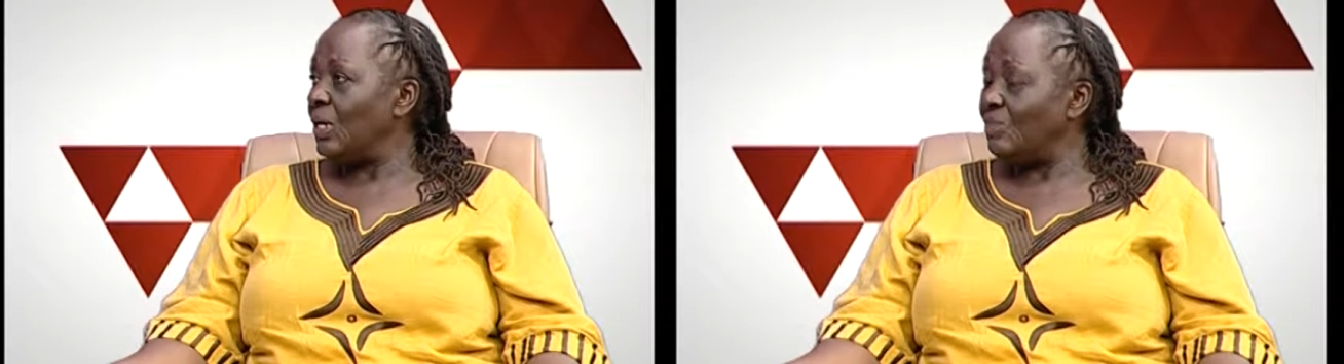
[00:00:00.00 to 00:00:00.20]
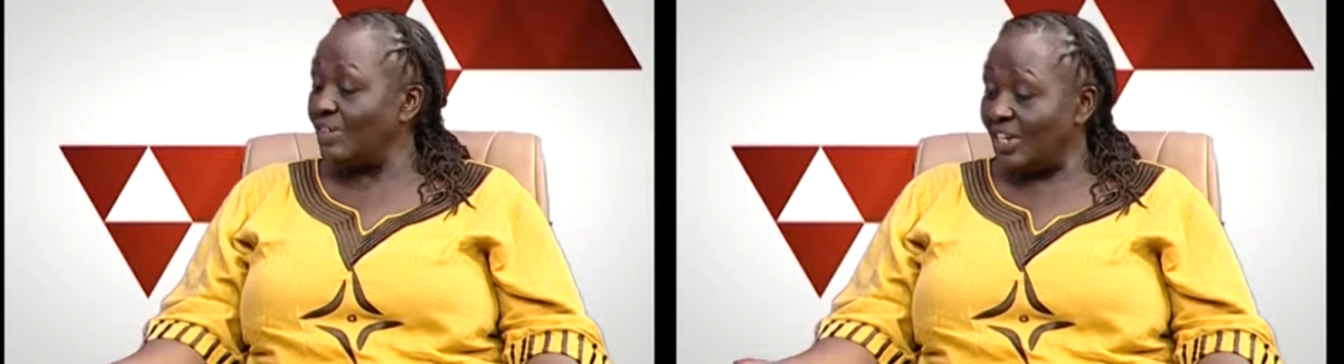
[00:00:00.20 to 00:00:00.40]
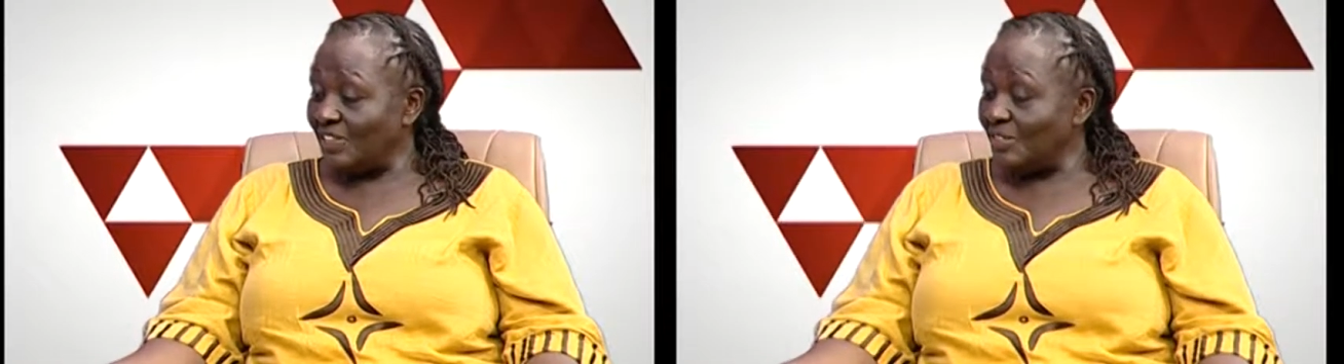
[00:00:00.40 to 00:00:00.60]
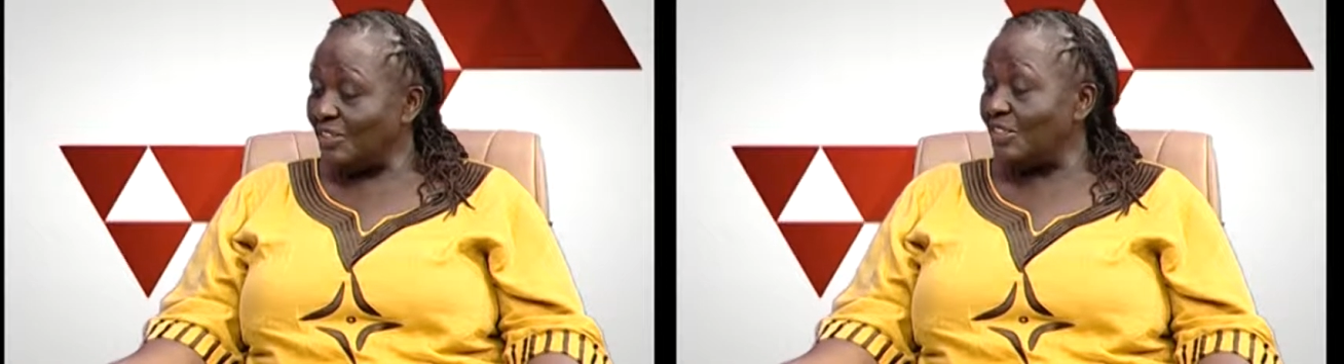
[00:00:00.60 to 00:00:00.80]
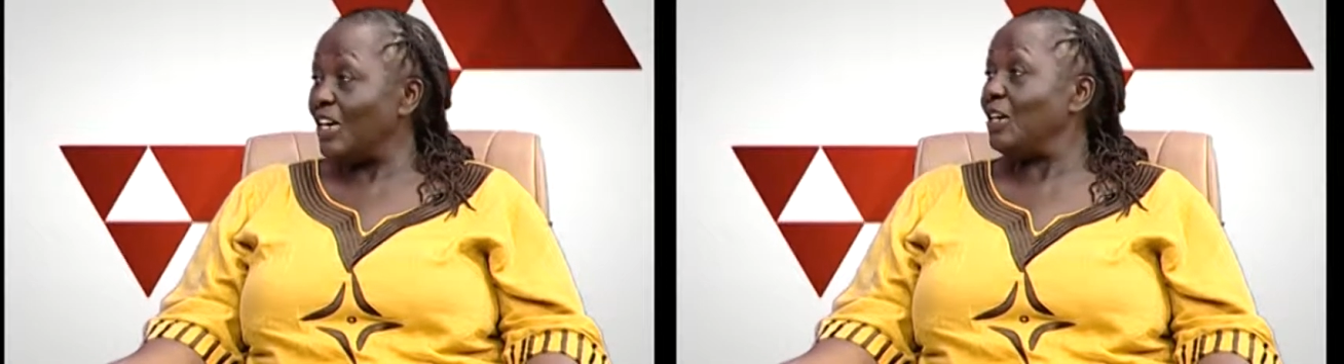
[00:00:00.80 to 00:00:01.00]
Even as a
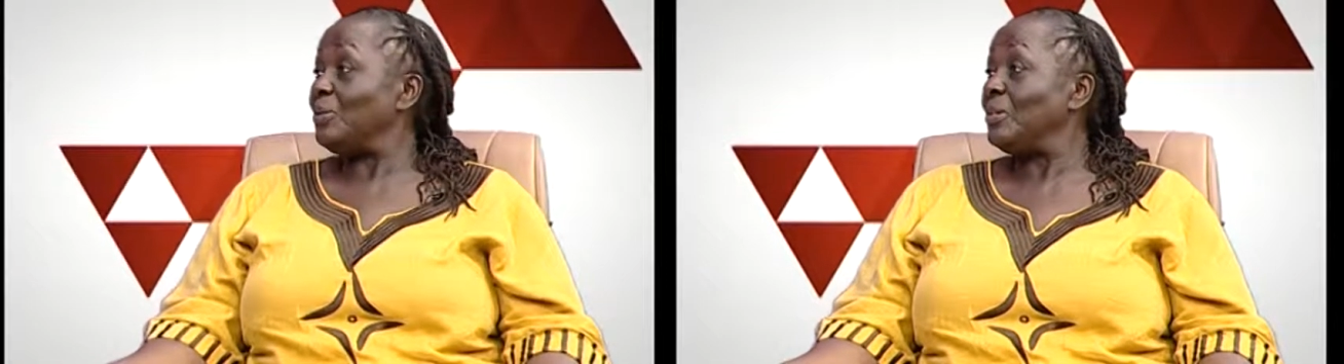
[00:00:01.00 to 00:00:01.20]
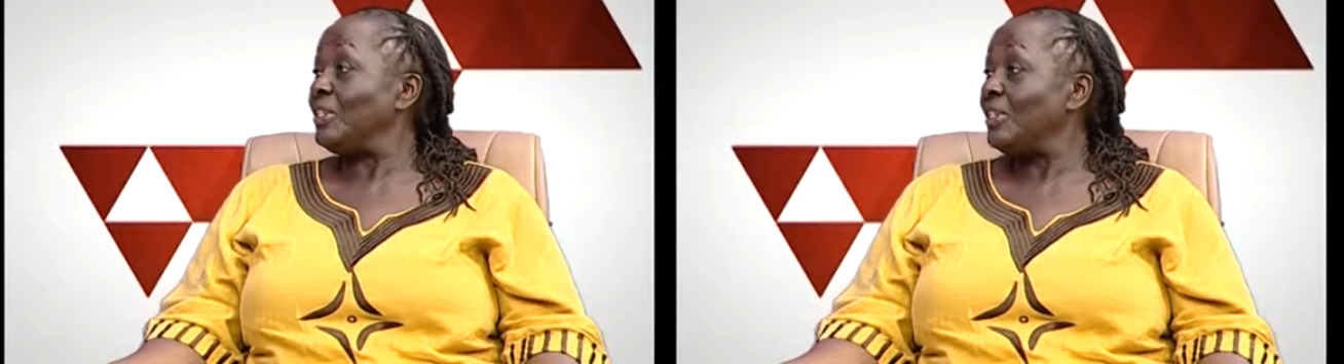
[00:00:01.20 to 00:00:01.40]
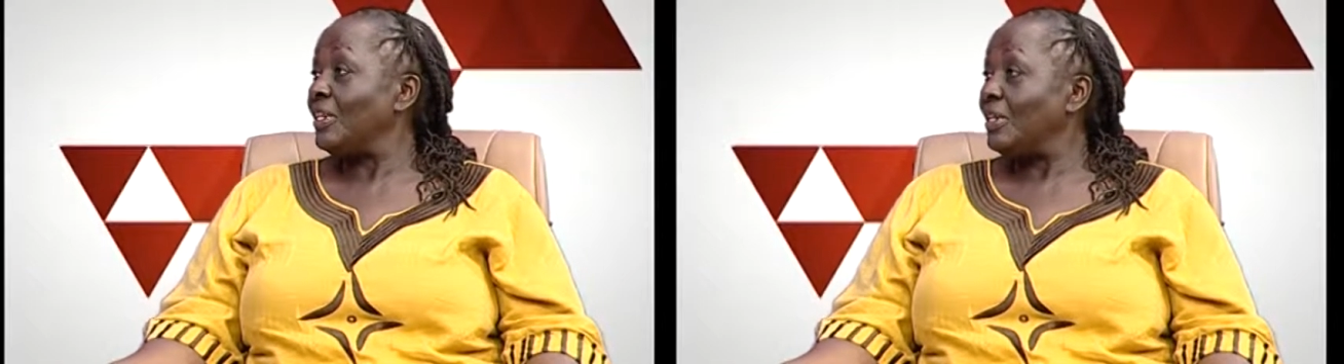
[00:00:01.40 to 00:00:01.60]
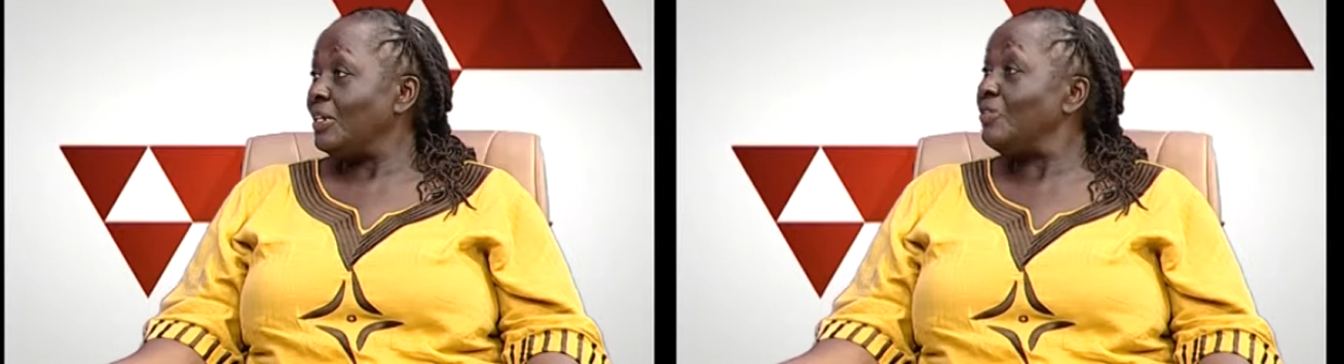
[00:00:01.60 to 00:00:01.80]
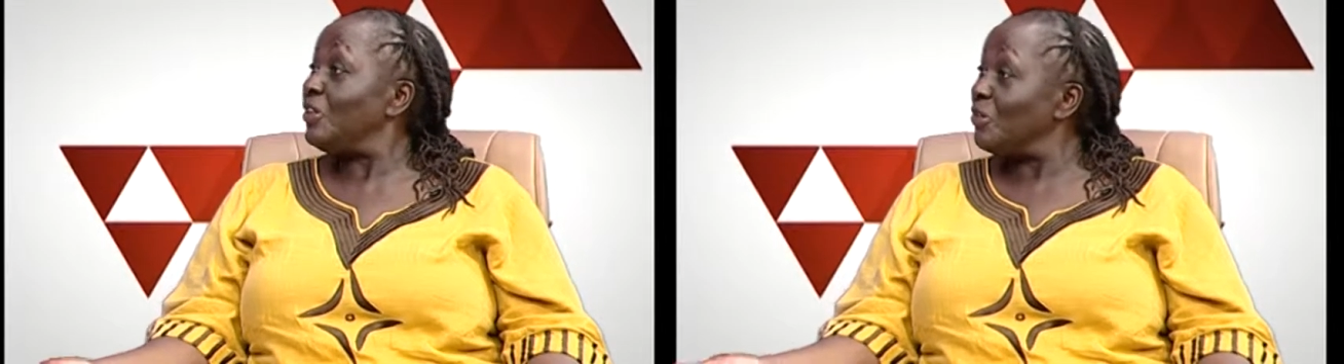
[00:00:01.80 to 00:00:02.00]
child,
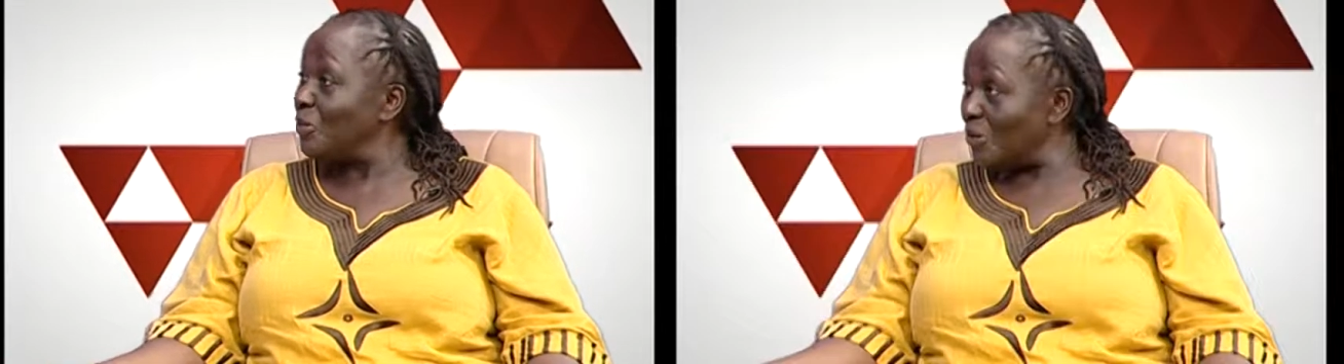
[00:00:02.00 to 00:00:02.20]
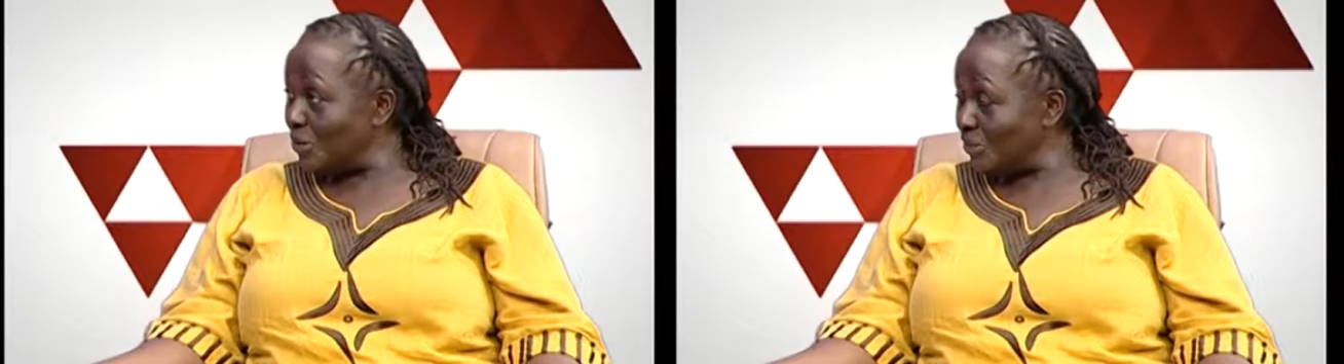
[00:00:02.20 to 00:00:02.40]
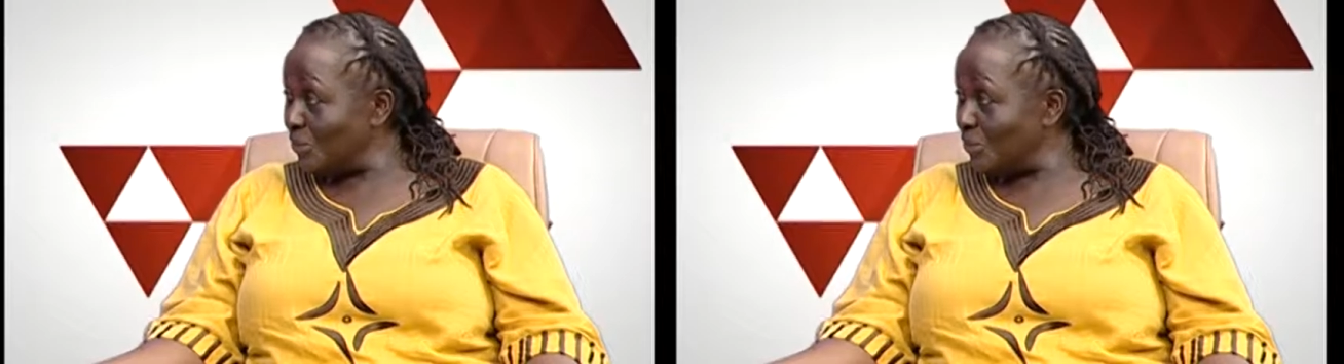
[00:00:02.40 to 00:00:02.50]
even God,